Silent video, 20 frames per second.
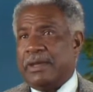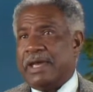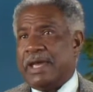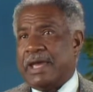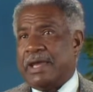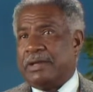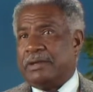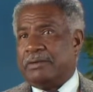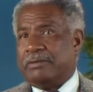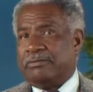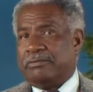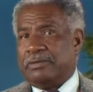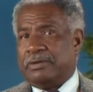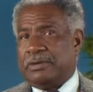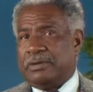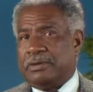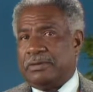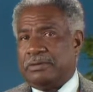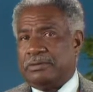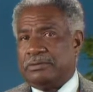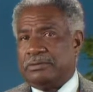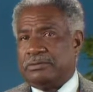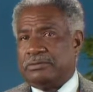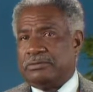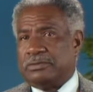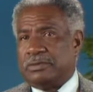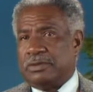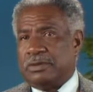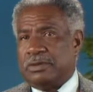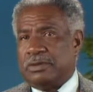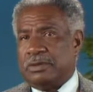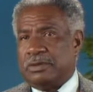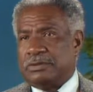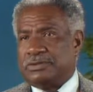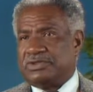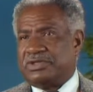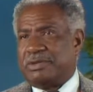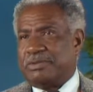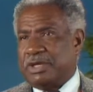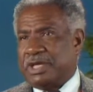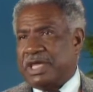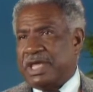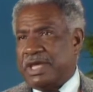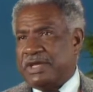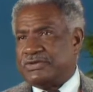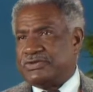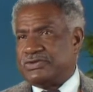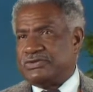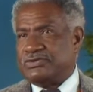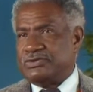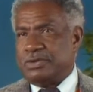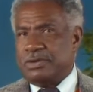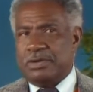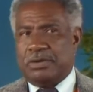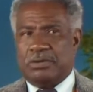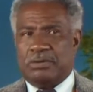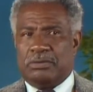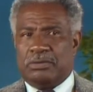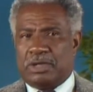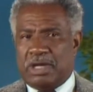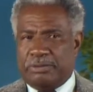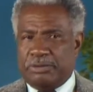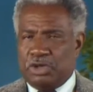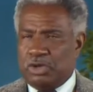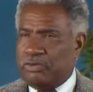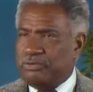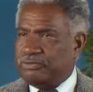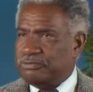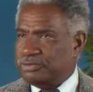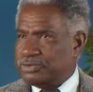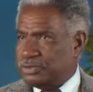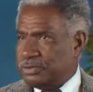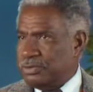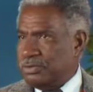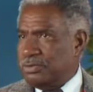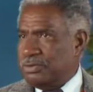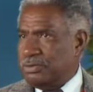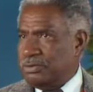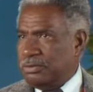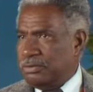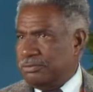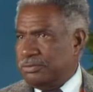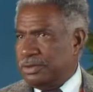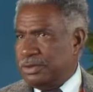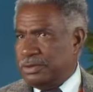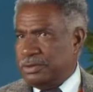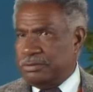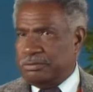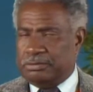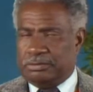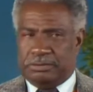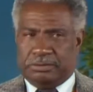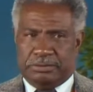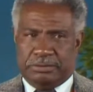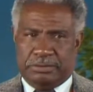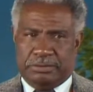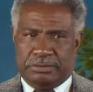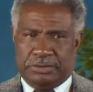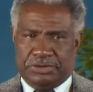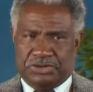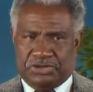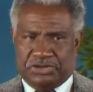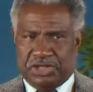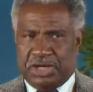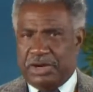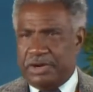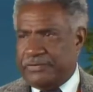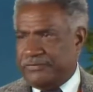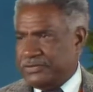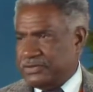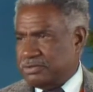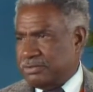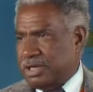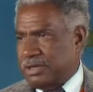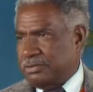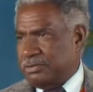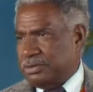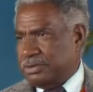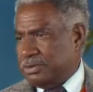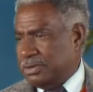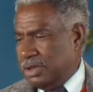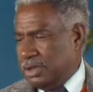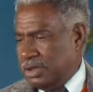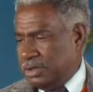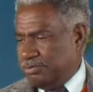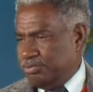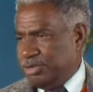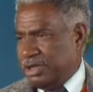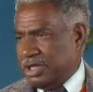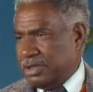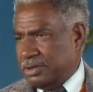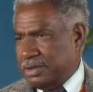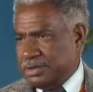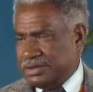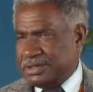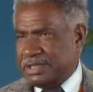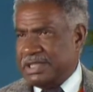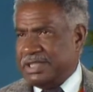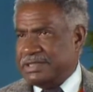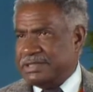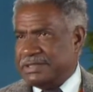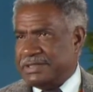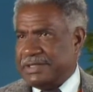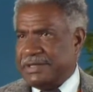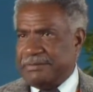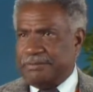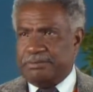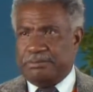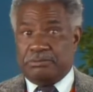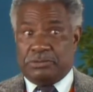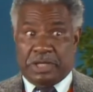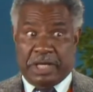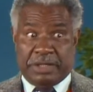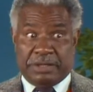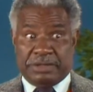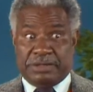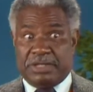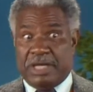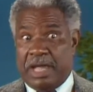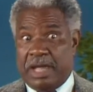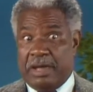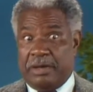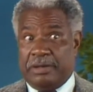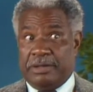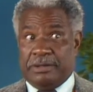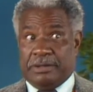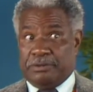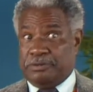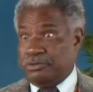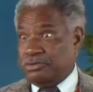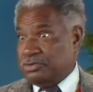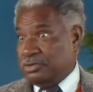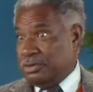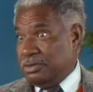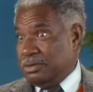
And uh, on some occasions, you know, coming home from school, the, the sheriff or somebody would pick us kids up and take us down and just